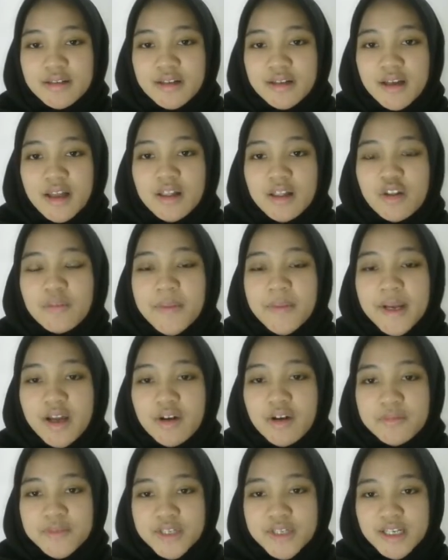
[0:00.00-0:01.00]
A look-back
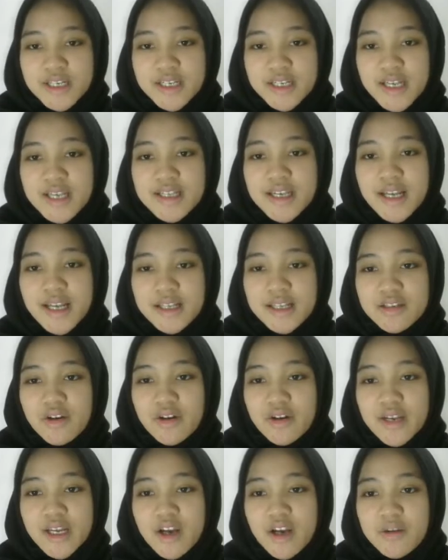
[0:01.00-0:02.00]
option is an
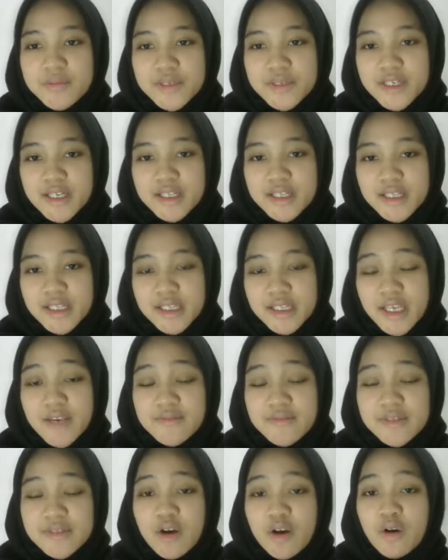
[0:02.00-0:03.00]
exotic option that gives
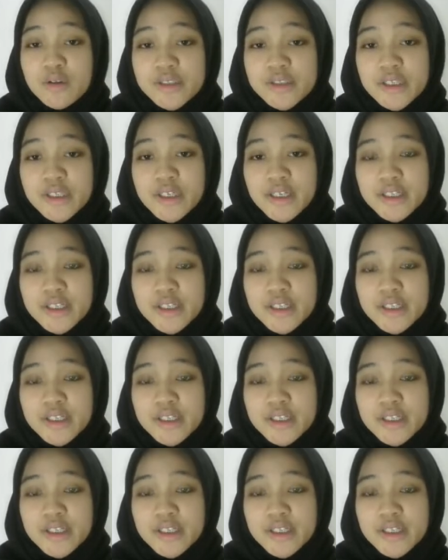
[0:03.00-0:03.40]
the holder